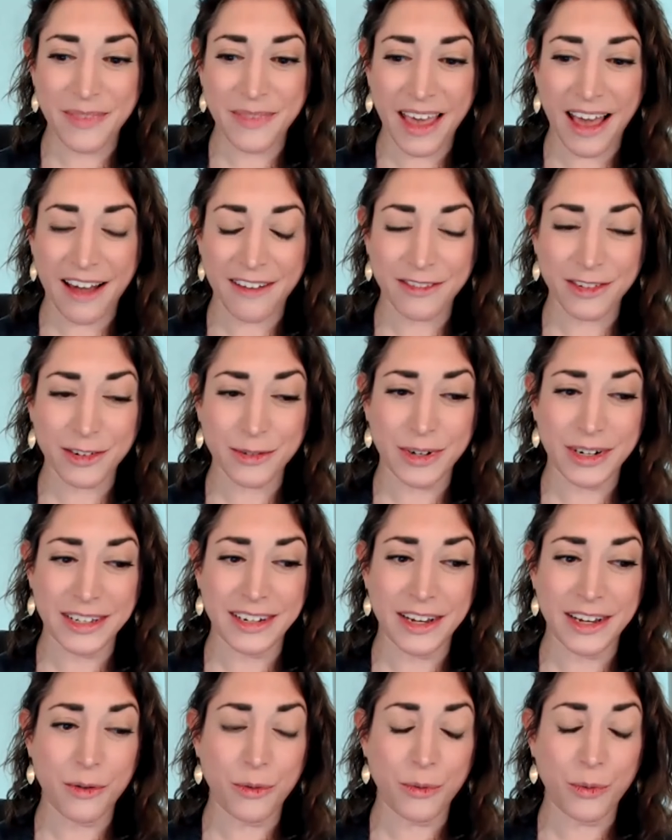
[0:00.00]

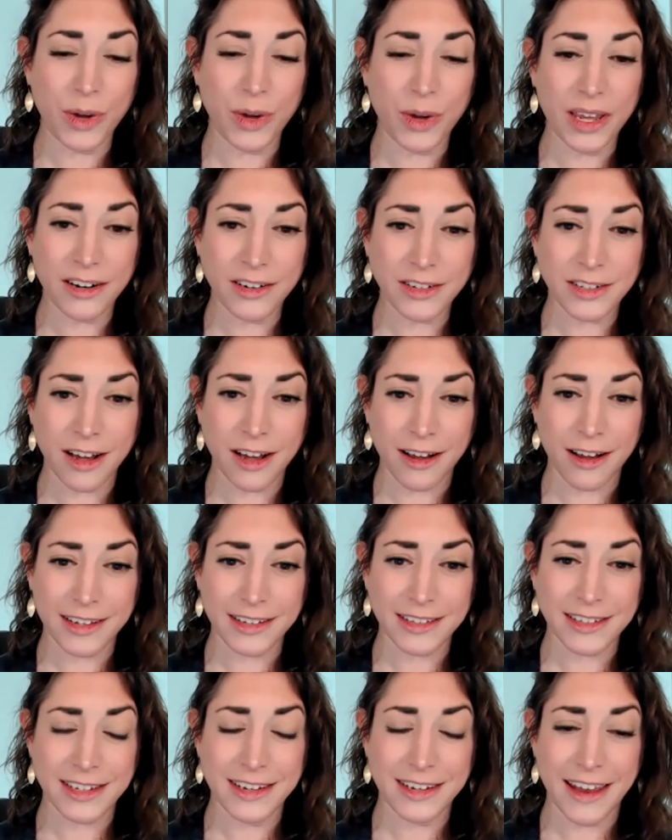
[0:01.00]
everyone. We are
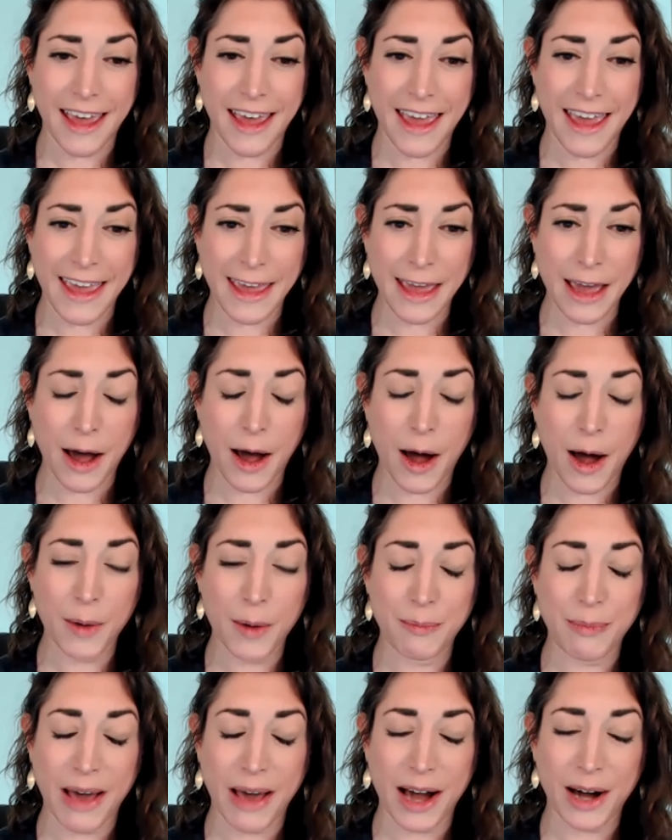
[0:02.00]
talking today
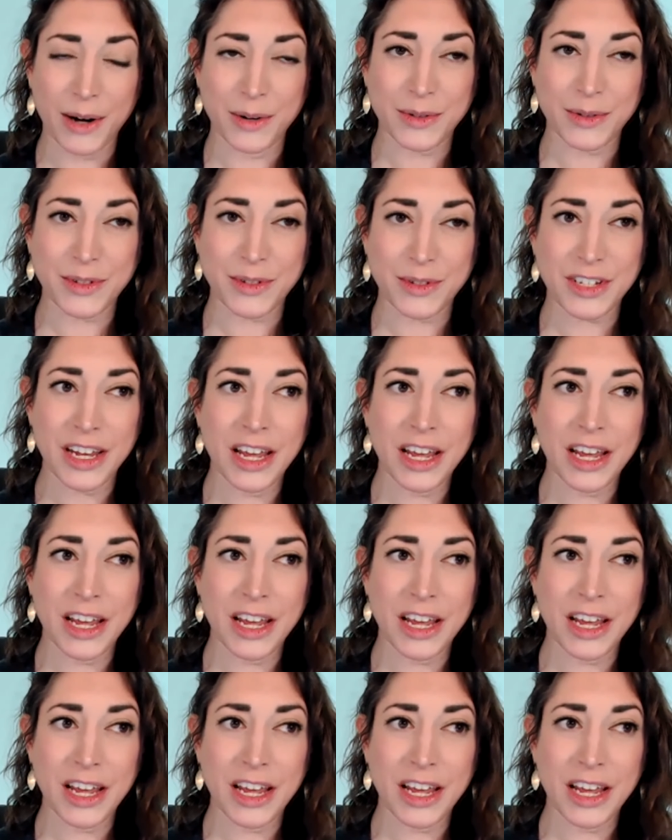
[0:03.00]
about